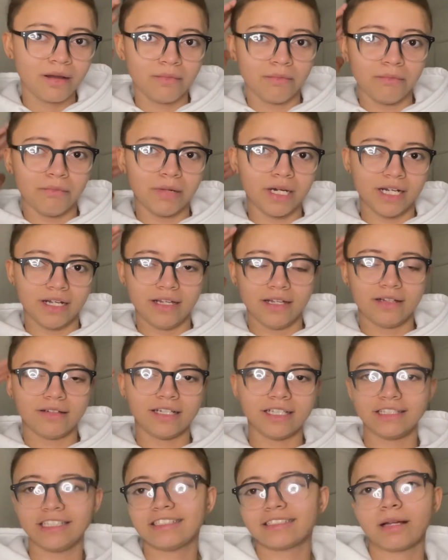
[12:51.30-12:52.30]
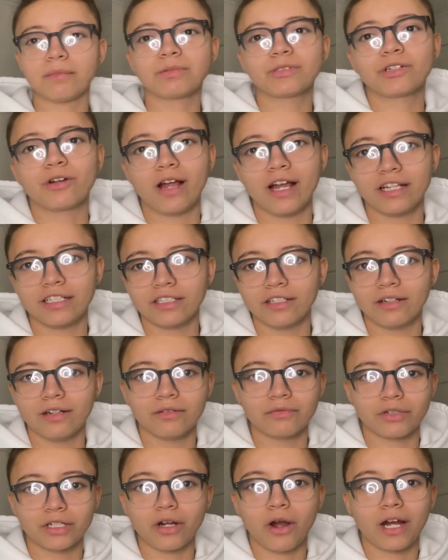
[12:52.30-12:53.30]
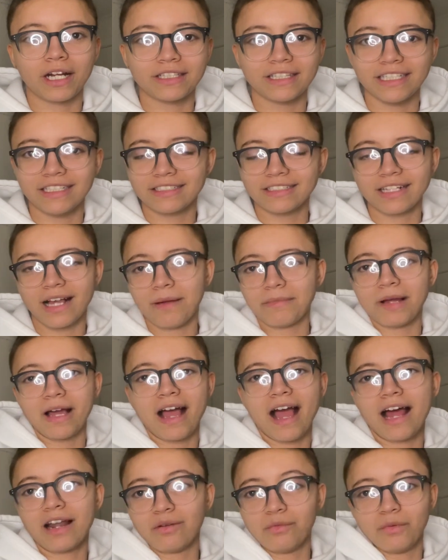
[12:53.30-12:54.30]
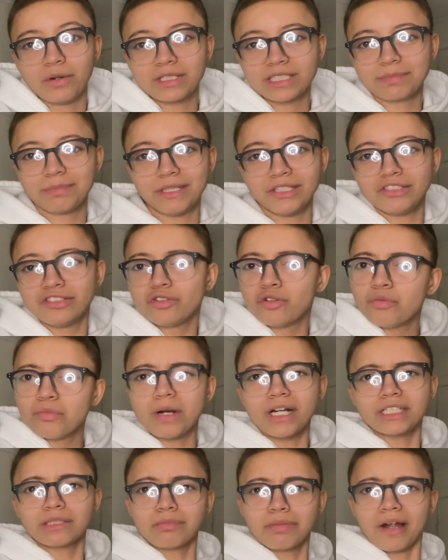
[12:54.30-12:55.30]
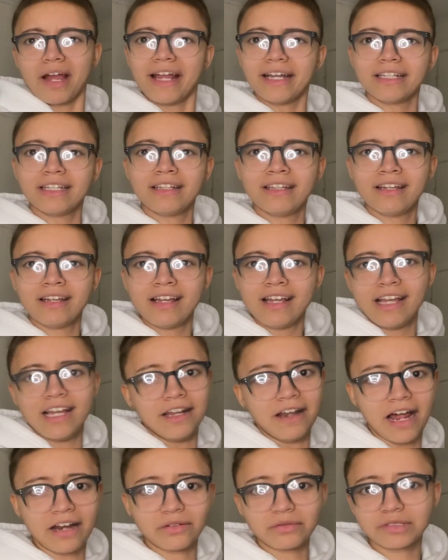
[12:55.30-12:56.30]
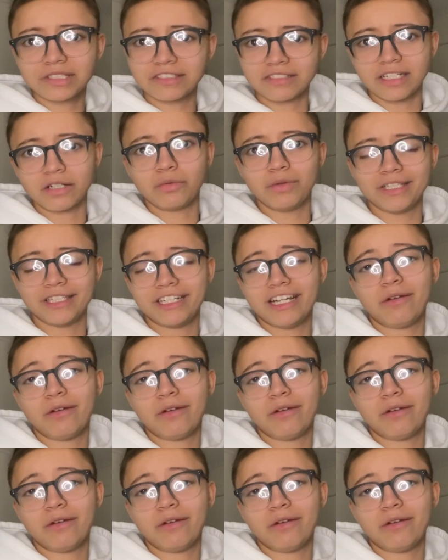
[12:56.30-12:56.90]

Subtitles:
but at least I'm trying, y'all. Regardless, I don't want to spend too much bread, and I don't stick with it.